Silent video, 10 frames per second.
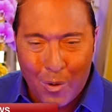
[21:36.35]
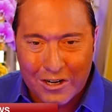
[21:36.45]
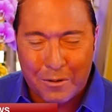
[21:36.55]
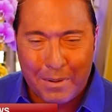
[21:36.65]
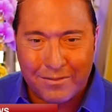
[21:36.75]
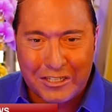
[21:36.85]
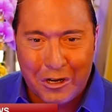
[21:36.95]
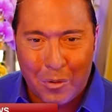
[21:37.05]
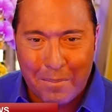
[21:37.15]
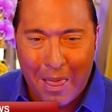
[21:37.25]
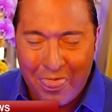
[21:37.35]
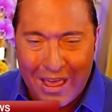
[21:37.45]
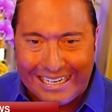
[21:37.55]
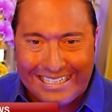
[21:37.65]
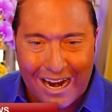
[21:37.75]
Once your benefits go up,
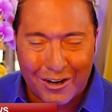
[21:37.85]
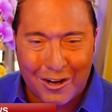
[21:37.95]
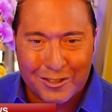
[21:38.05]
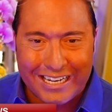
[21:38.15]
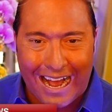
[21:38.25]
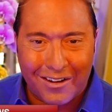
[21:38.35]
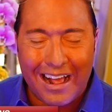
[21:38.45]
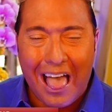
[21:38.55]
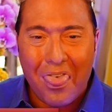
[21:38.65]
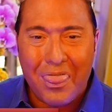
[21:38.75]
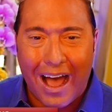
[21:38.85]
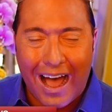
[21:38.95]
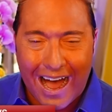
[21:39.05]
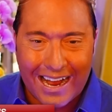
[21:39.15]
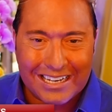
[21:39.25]
they never go down.
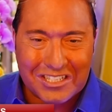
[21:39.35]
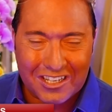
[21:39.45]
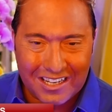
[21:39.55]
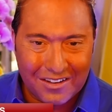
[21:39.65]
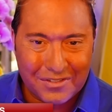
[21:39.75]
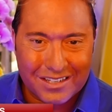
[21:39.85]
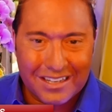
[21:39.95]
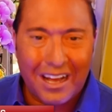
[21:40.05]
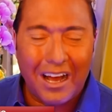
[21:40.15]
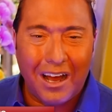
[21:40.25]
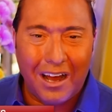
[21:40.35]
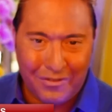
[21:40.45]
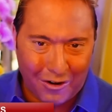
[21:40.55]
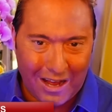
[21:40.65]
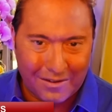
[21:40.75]
The highest lift
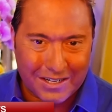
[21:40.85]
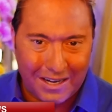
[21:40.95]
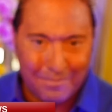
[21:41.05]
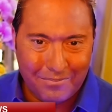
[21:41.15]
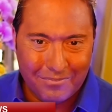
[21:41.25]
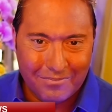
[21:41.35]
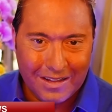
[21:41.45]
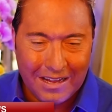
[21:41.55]
of your lifetime.